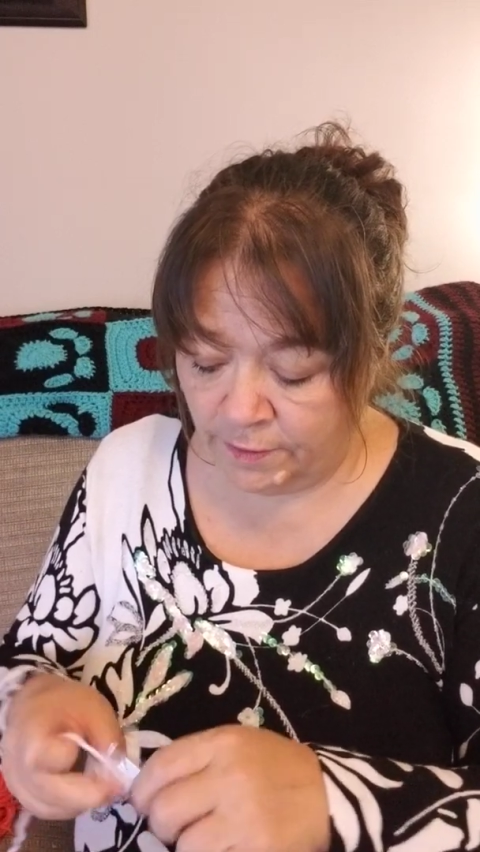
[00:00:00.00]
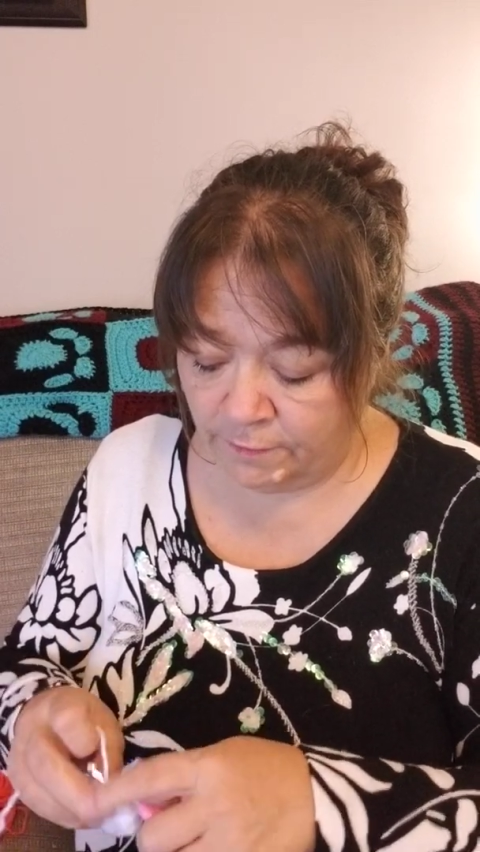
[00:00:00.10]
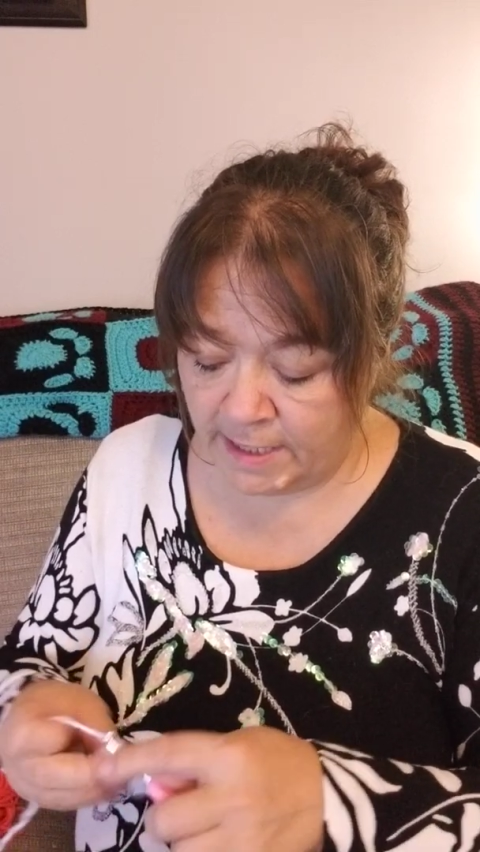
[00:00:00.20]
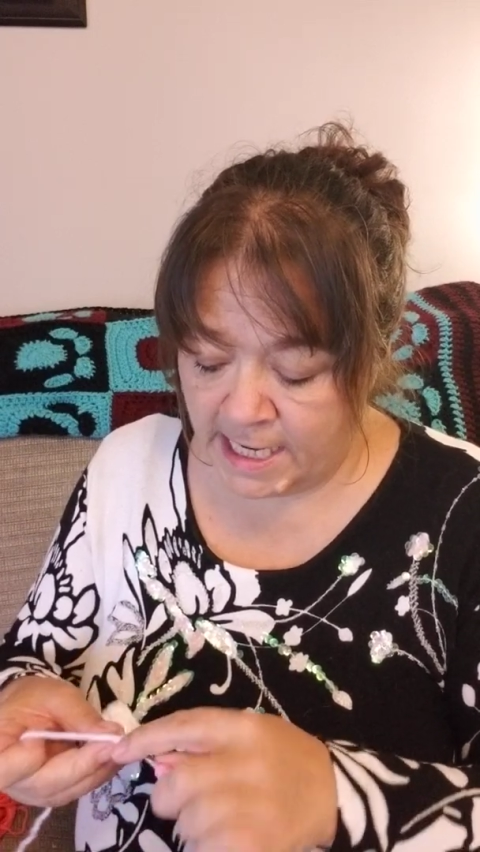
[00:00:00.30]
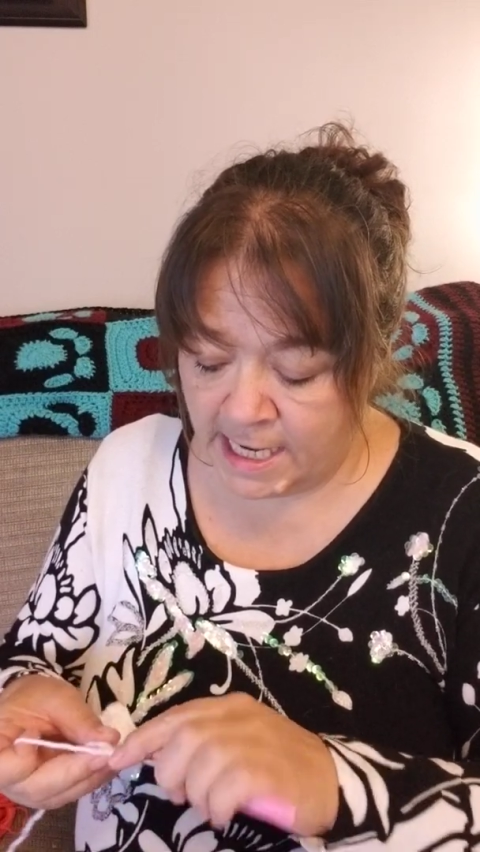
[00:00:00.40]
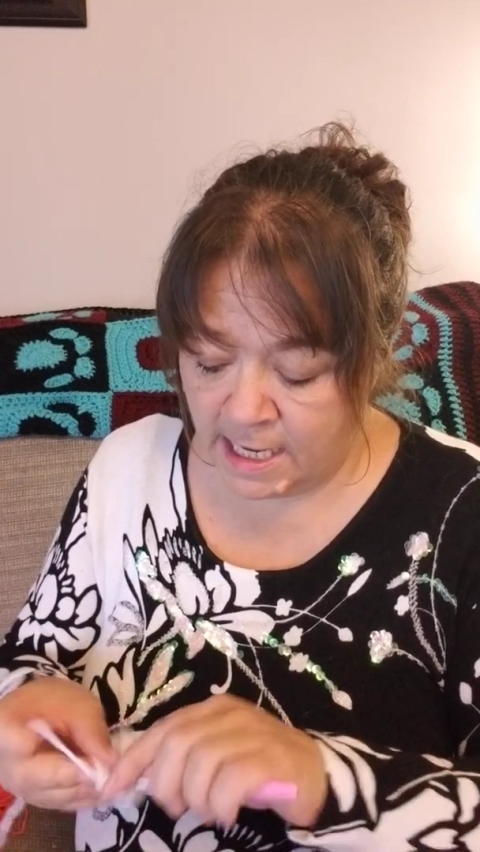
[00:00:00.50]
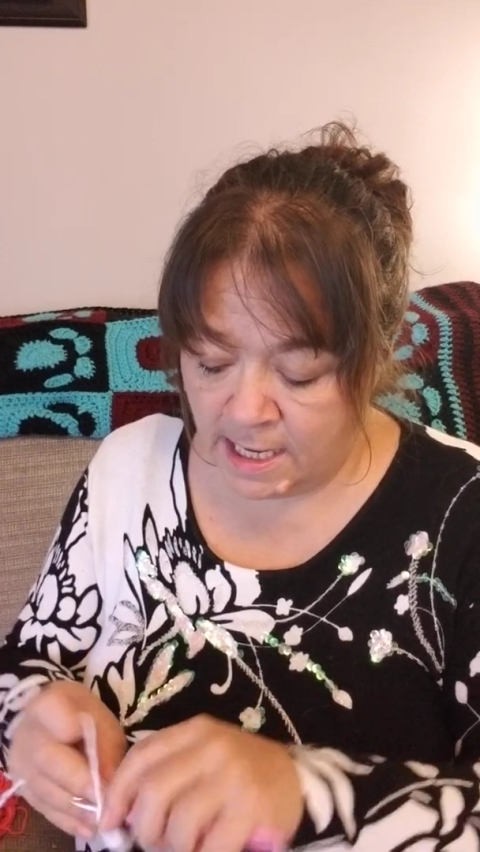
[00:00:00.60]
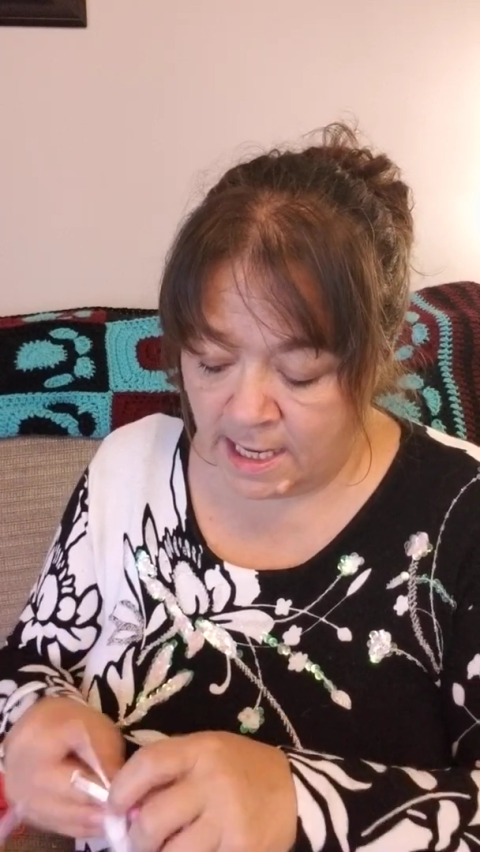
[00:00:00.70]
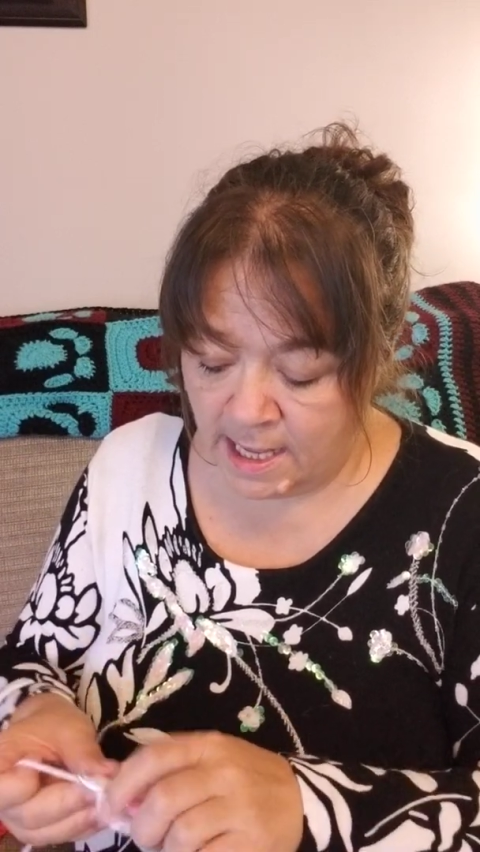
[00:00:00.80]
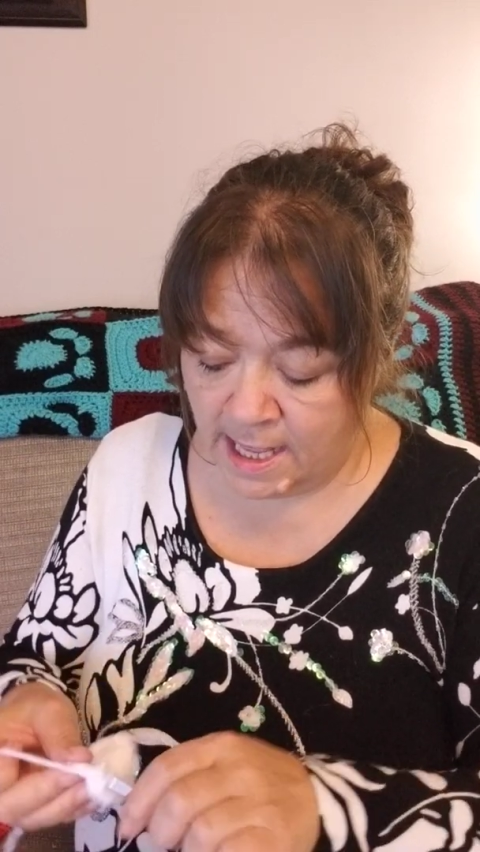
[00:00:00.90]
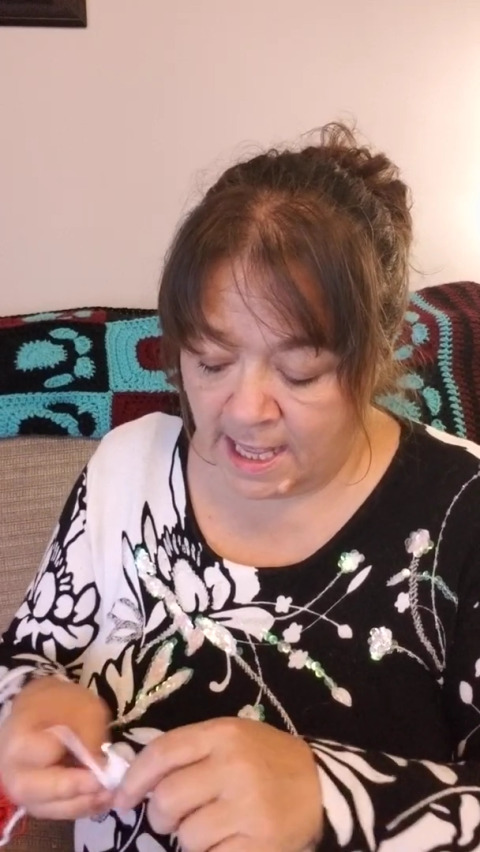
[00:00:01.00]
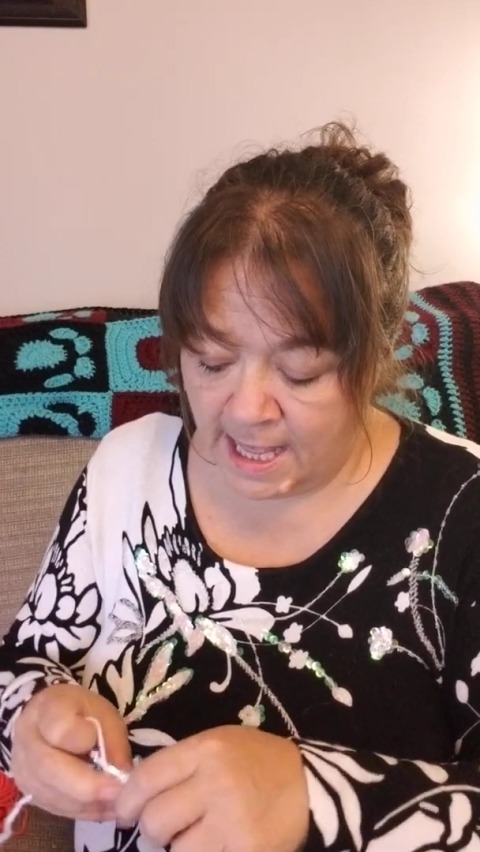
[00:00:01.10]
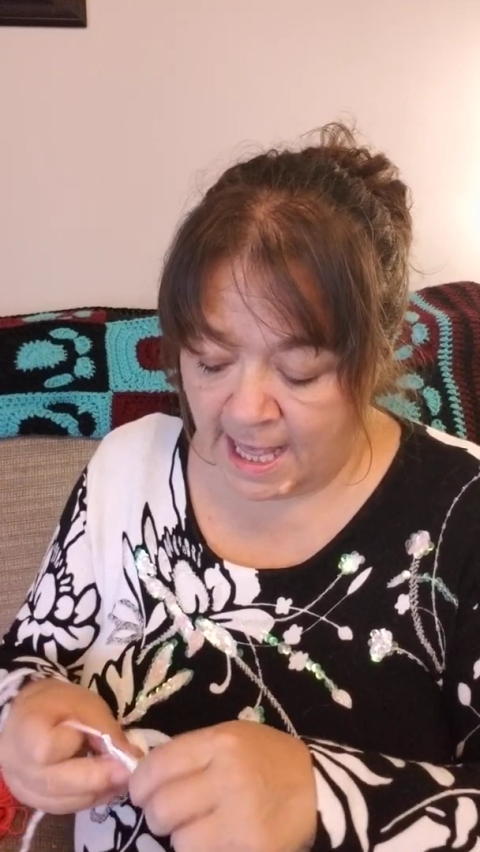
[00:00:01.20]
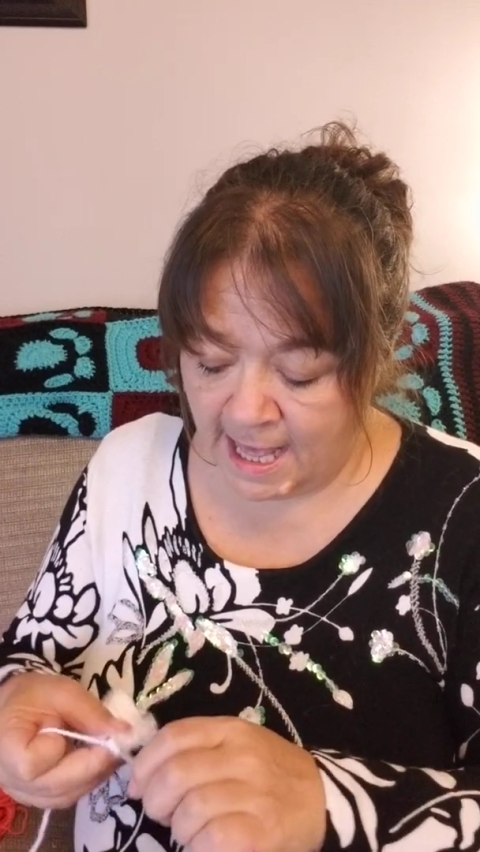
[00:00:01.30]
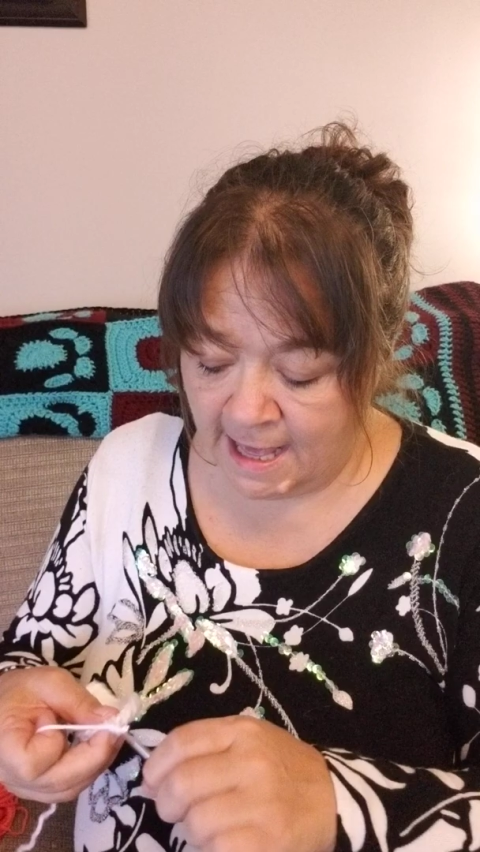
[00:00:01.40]
3
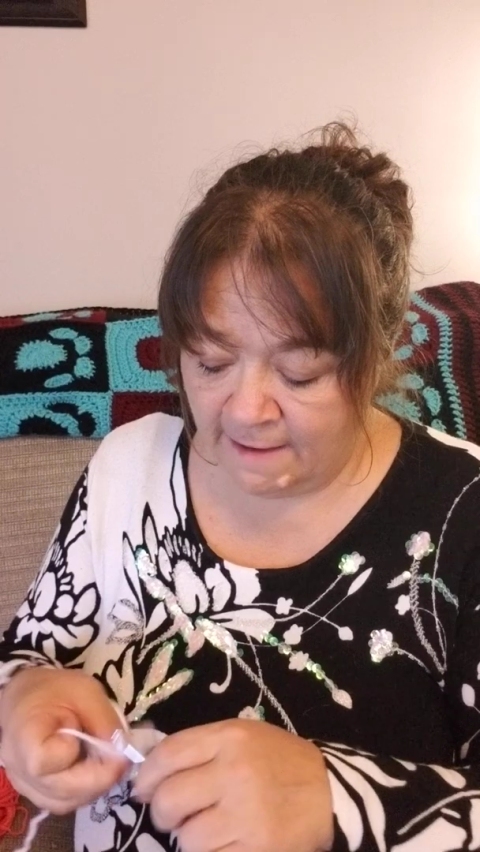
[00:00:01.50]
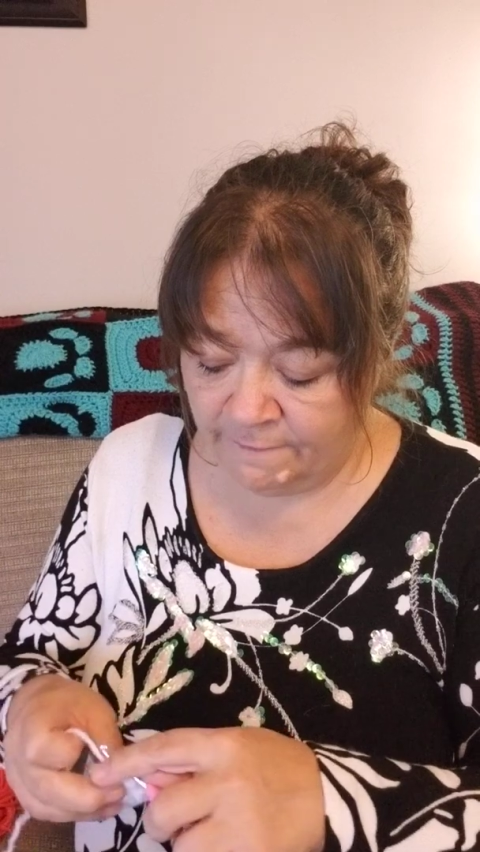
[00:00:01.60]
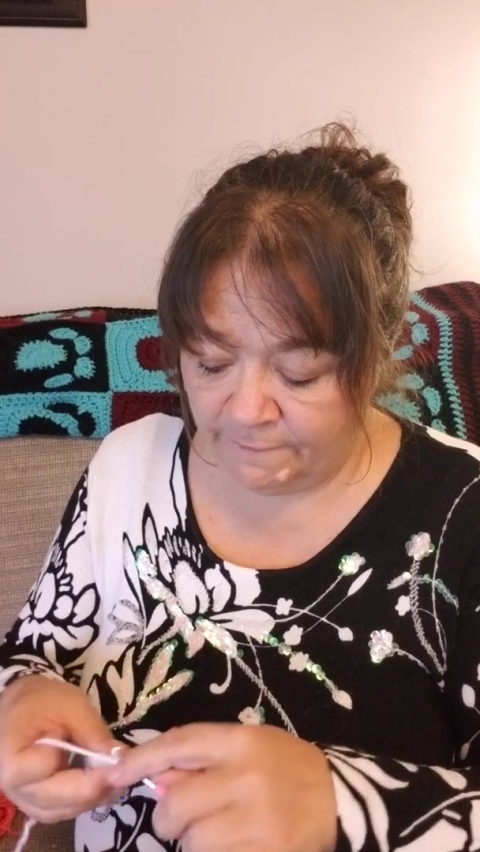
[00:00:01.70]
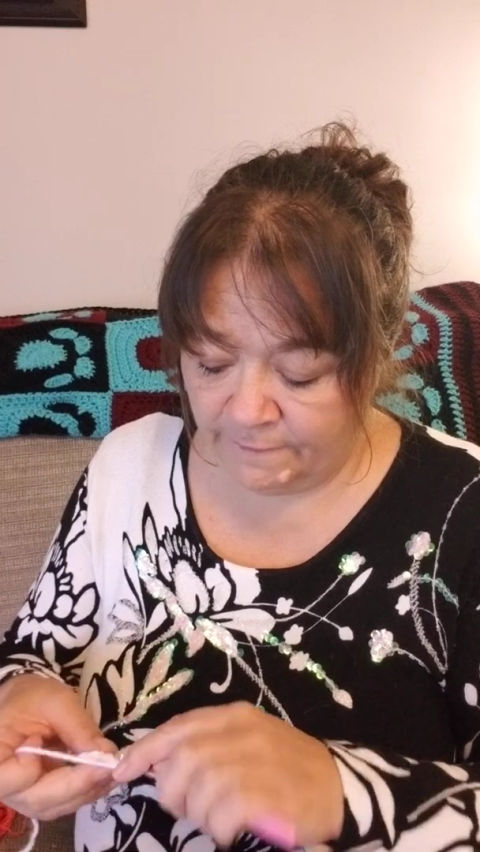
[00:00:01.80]
half,